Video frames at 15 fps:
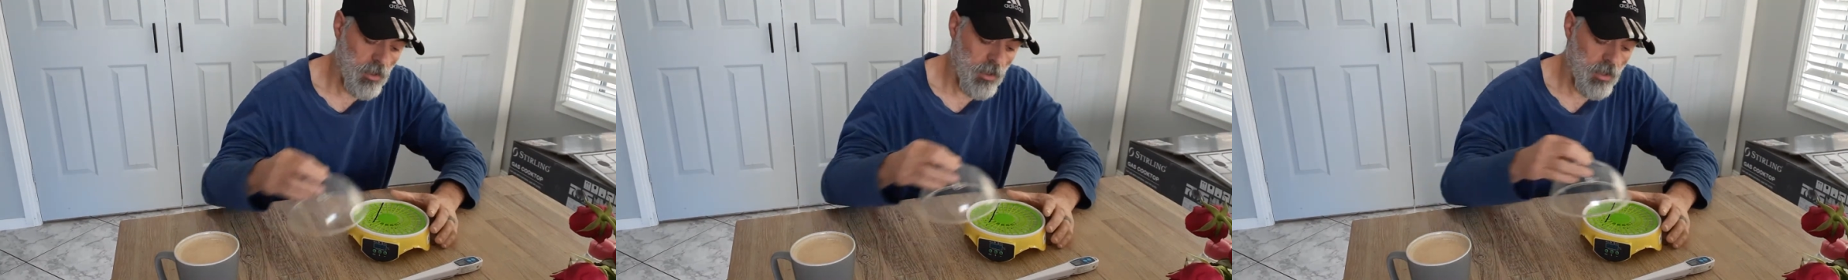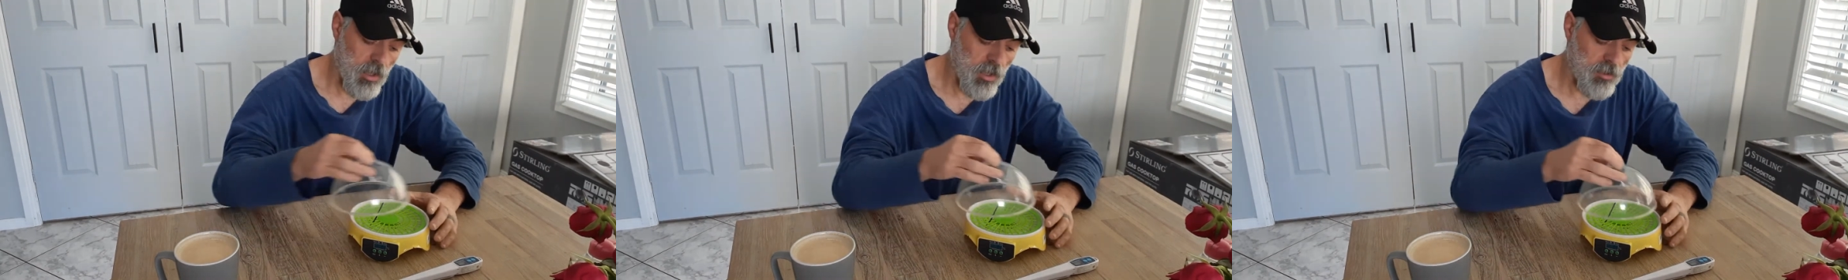
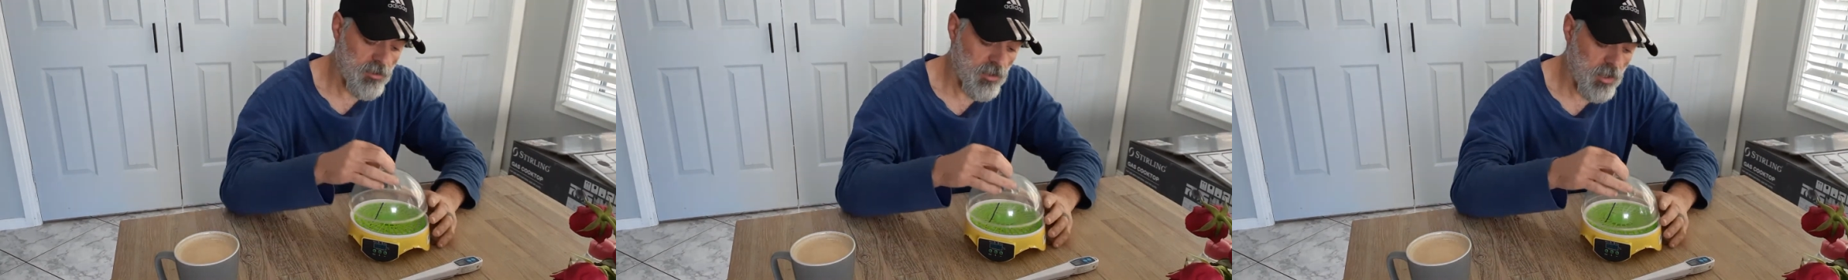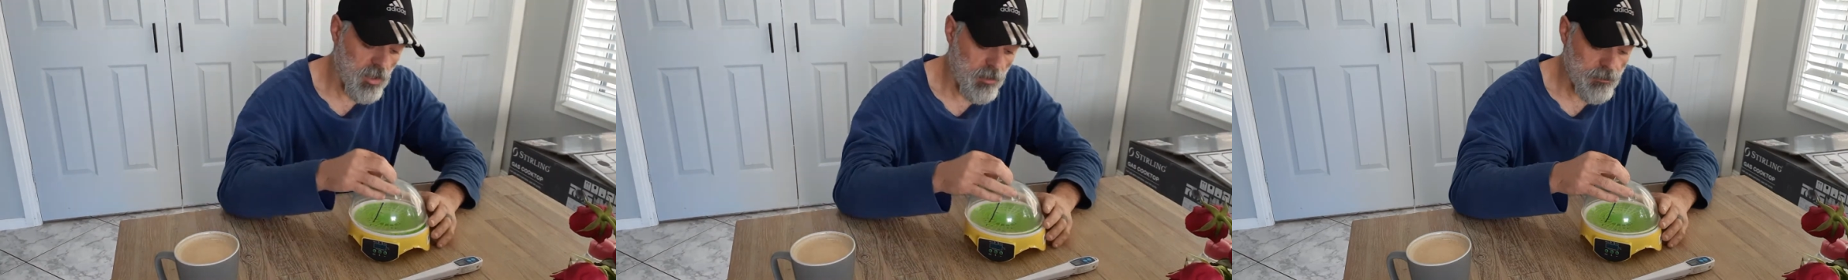Okay, so I
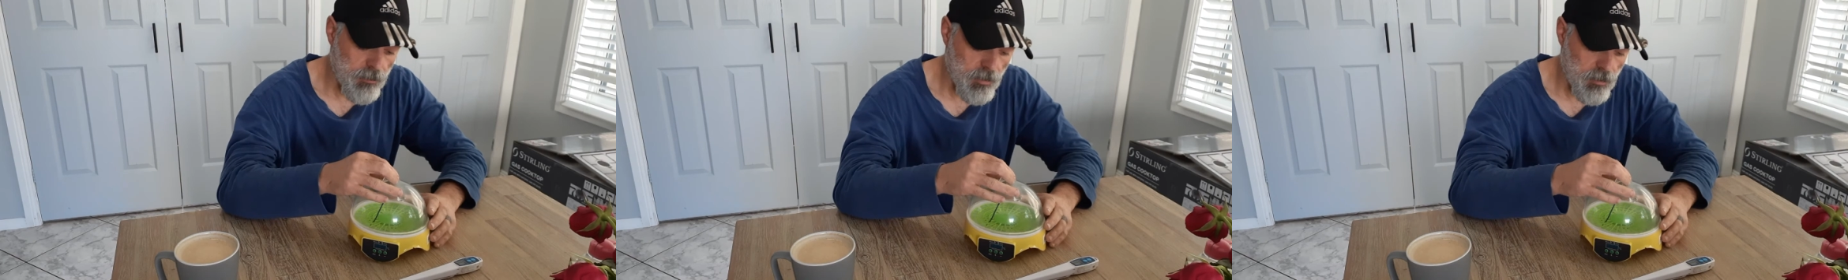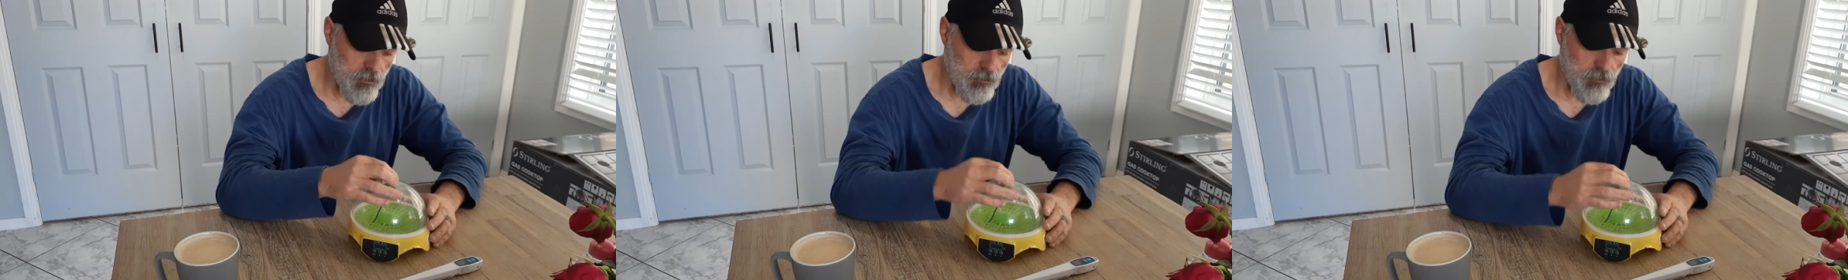
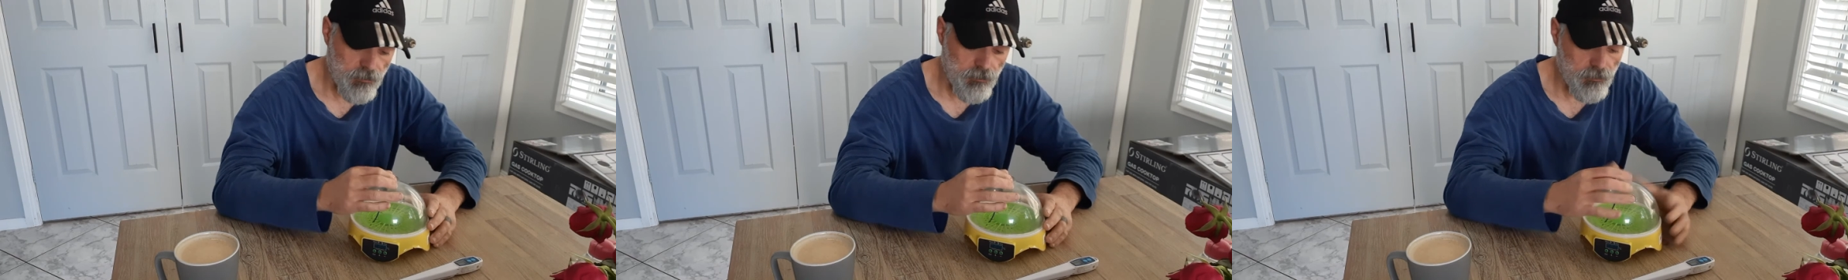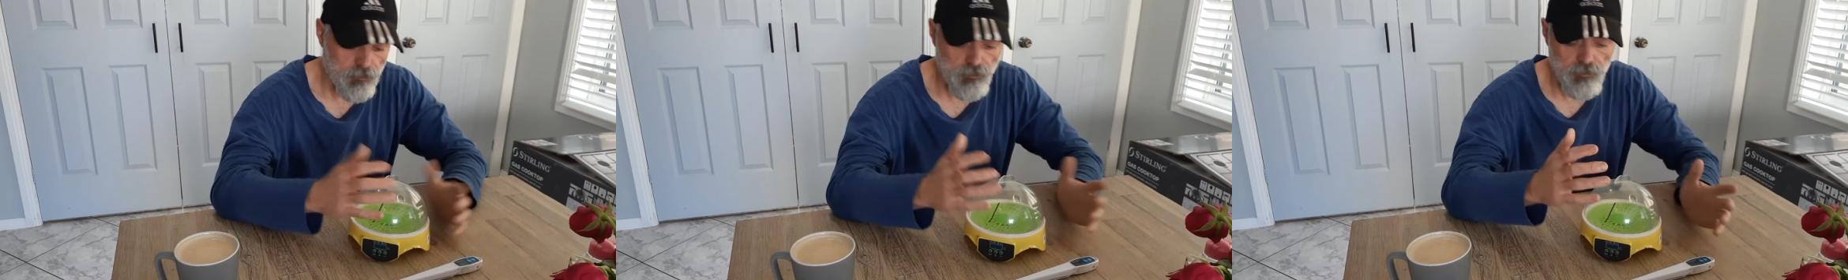hope
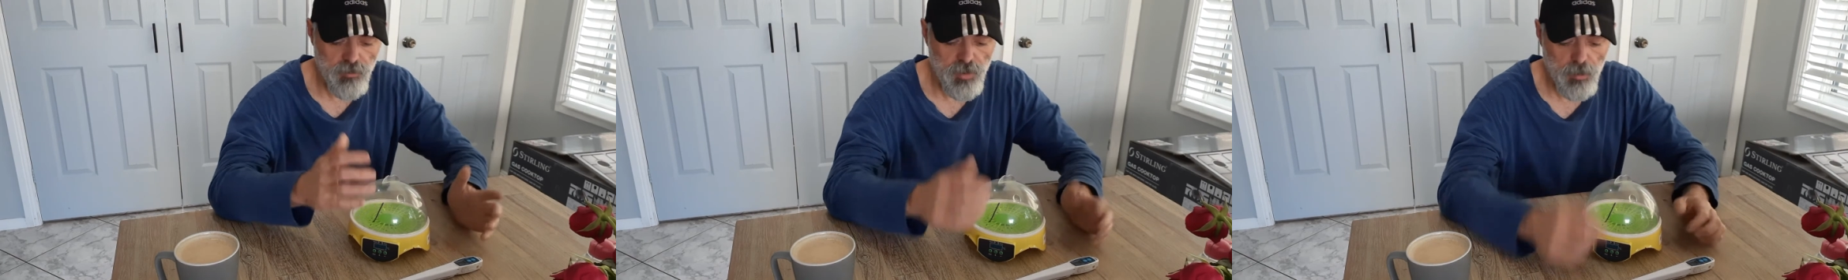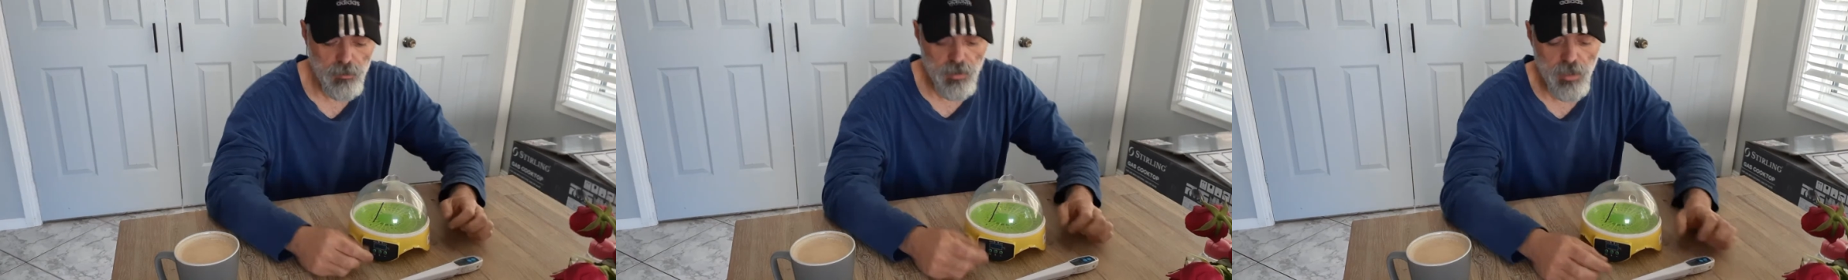
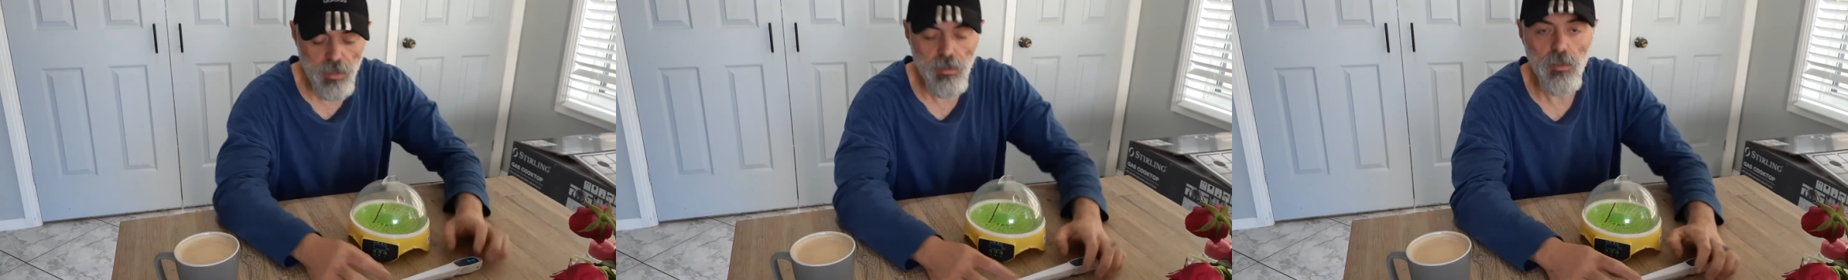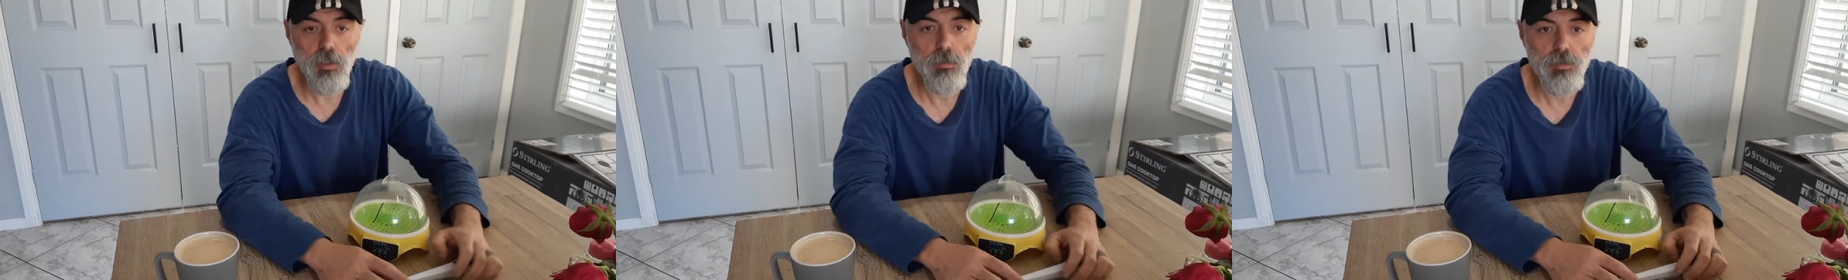some of that
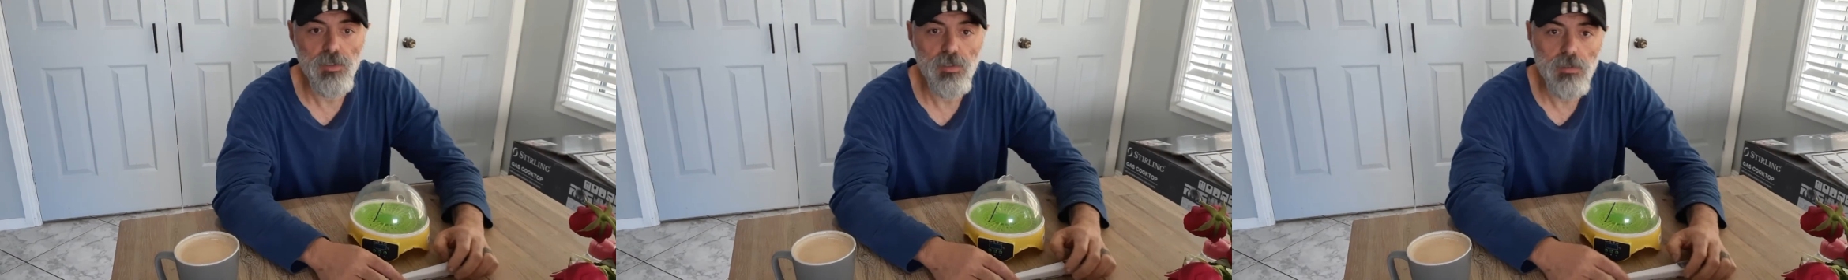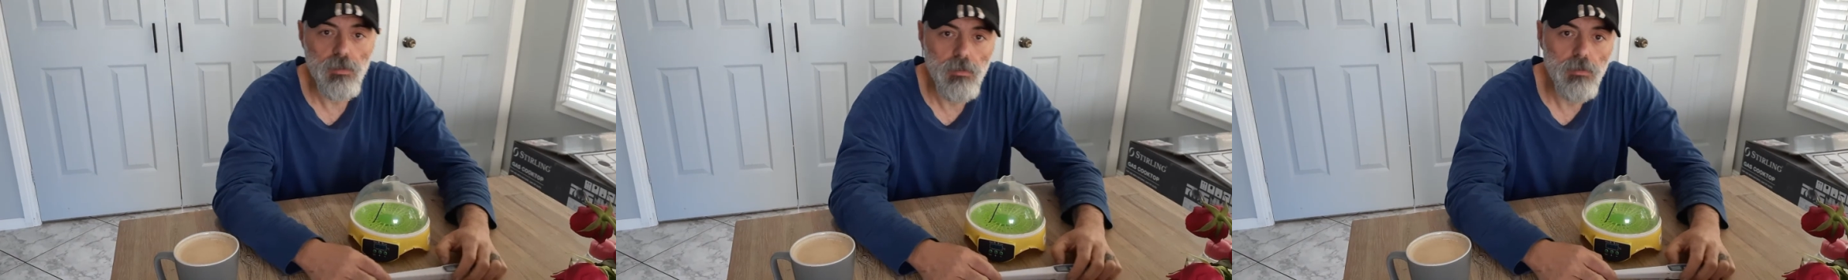helps
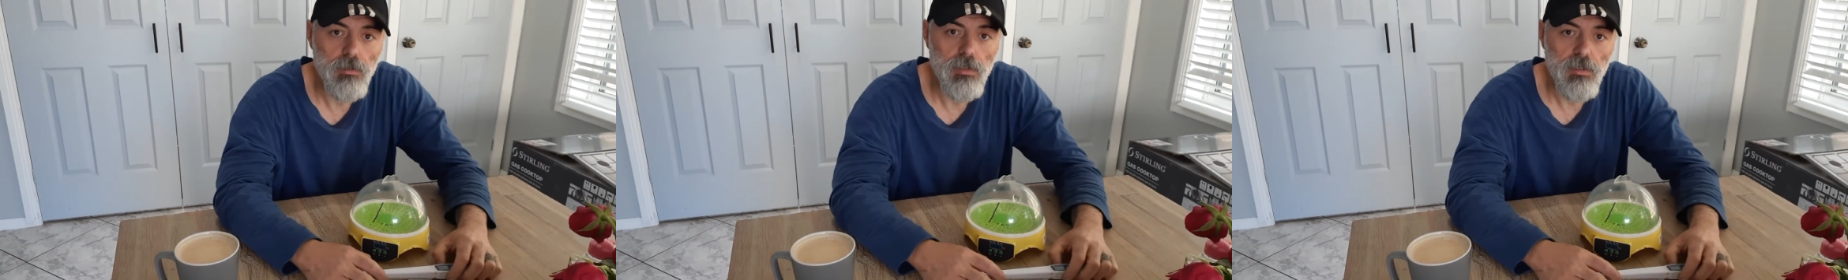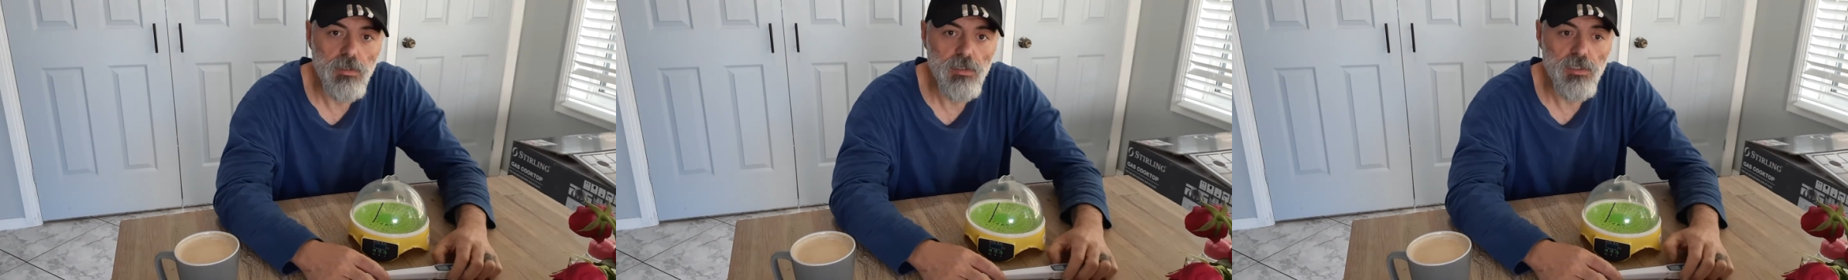
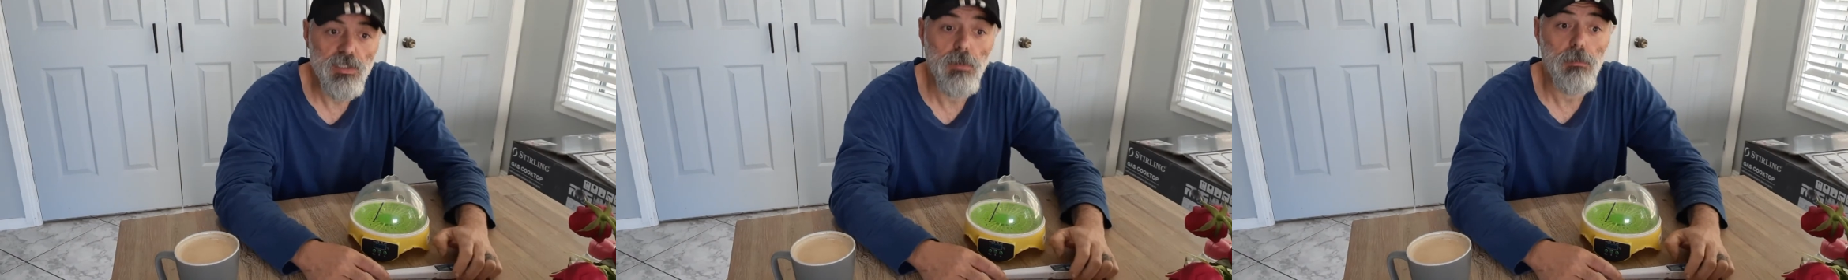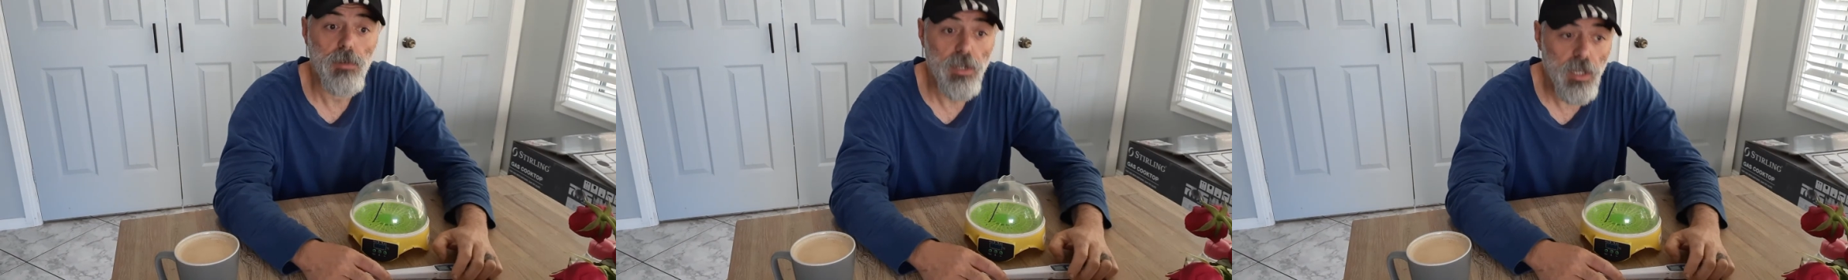
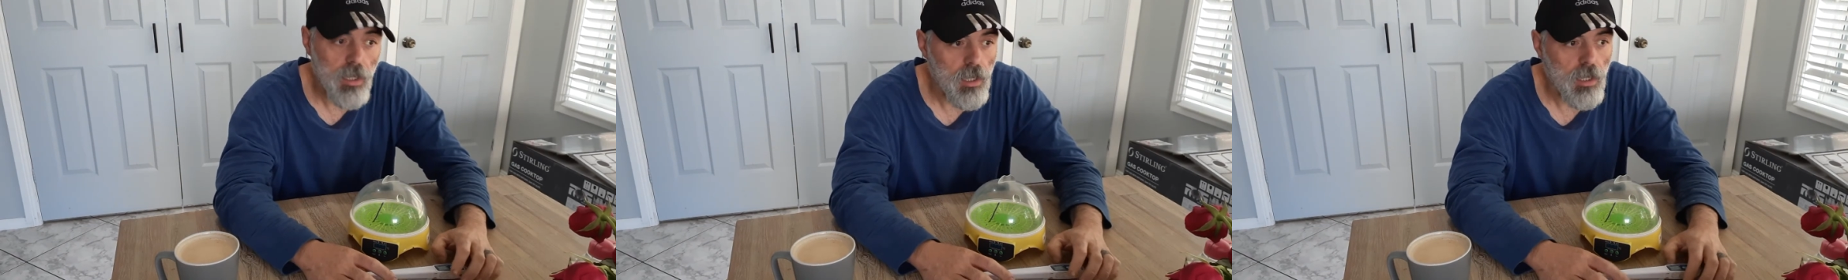somebody.